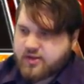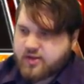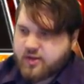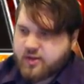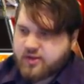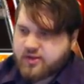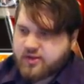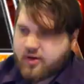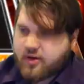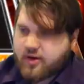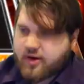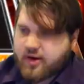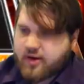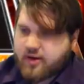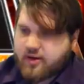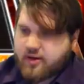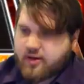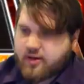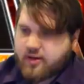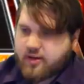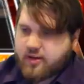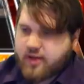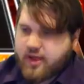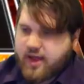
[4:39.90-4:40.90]
So I'll target
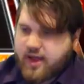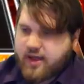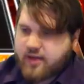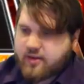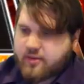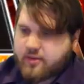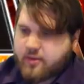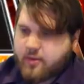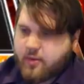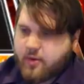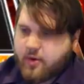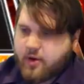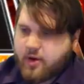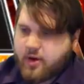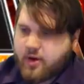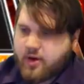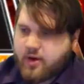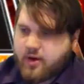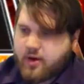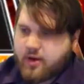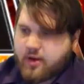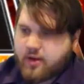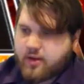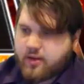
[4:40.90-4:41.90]
that
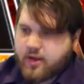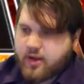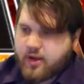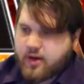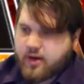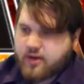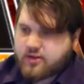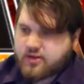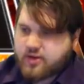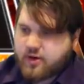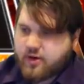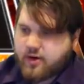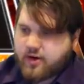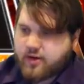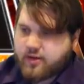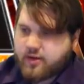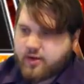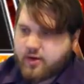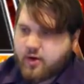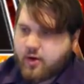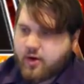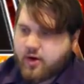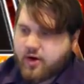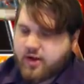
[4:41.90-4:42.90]
one, and then I'll target
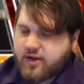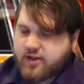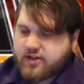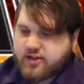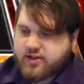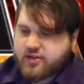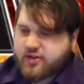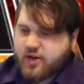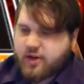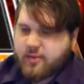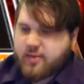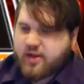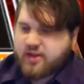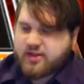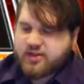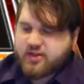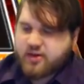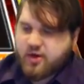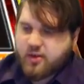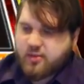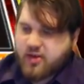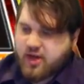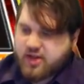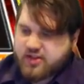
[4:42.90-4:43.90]
the Garnet, just so I make
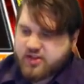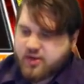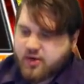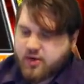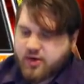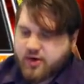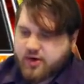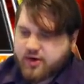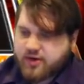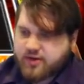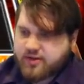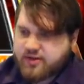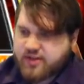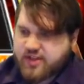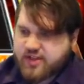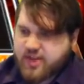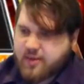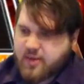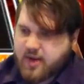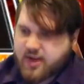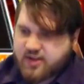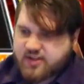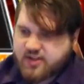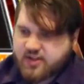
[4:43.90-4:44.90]
sure I'm not targeting the
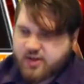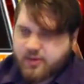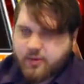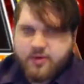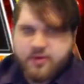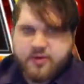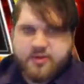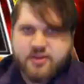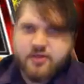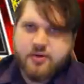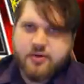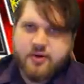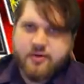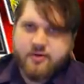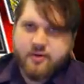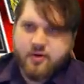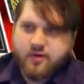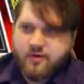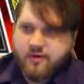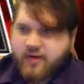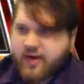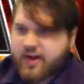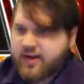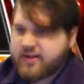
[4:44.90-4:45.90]
same monster with two
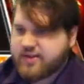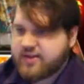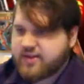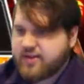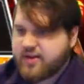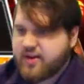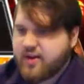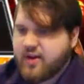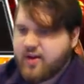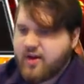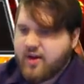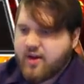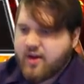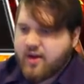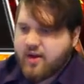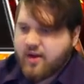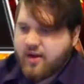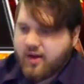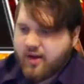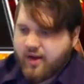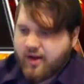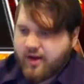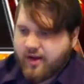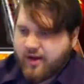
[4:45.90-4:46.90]
different effects.
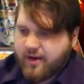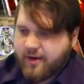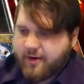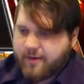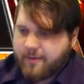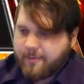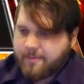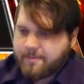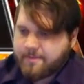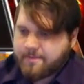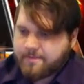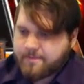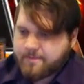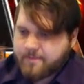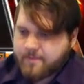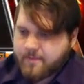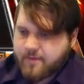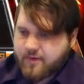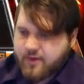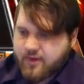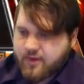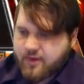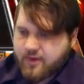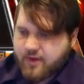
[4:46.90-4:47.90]
And
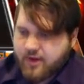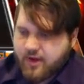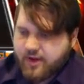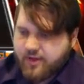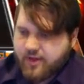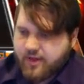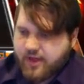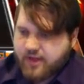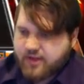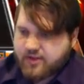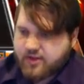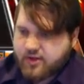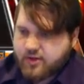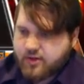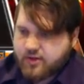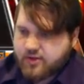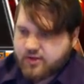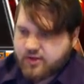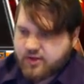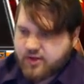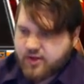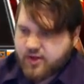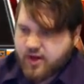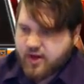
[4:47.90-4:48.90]
that's
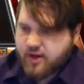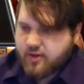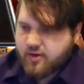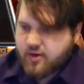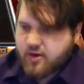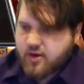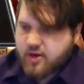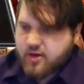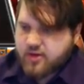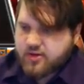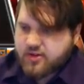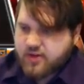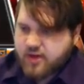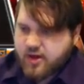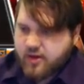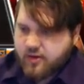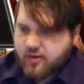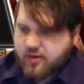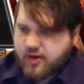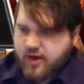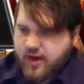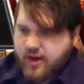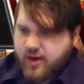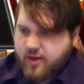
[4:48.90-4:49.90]
good to go.
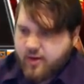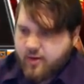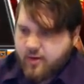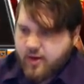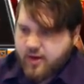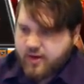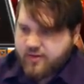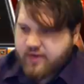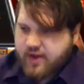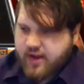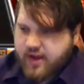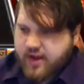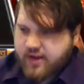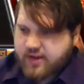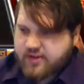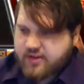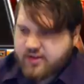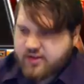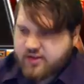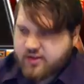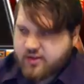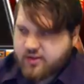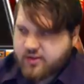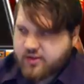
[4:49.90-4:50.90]
So now what I've got
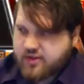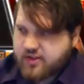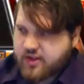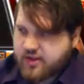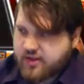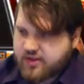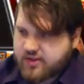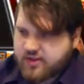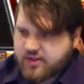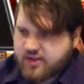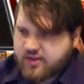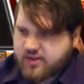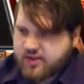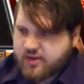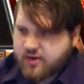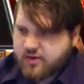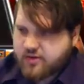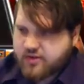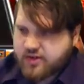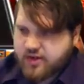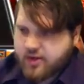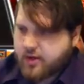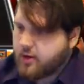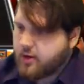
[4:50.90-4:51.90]
access to is, this is at
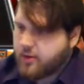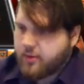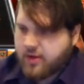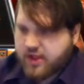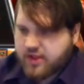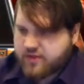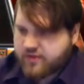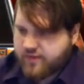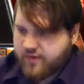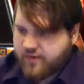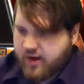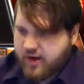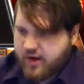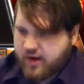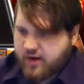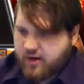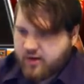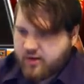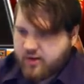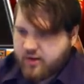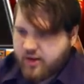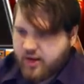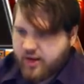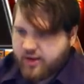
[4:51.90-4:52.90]
0-0, but that's
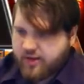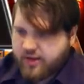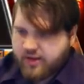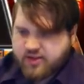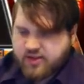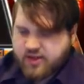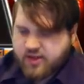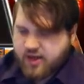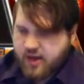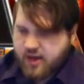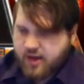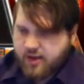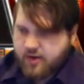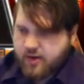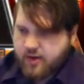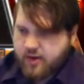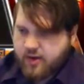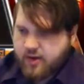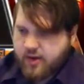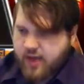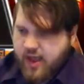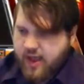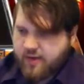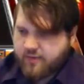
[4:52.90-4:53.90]
fine. That's not
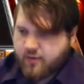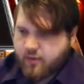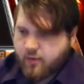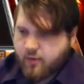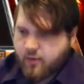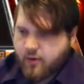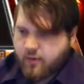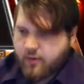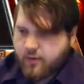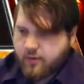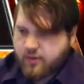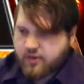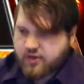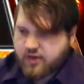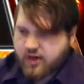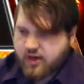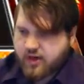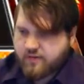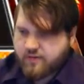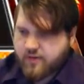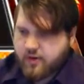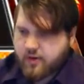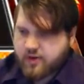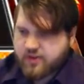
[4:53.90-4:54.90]
ever what we were
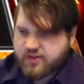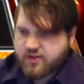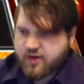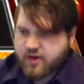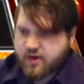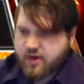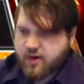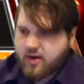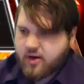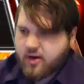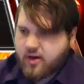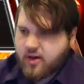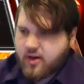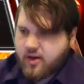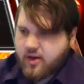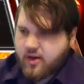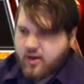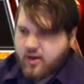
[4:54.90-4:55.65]
trying to focus on.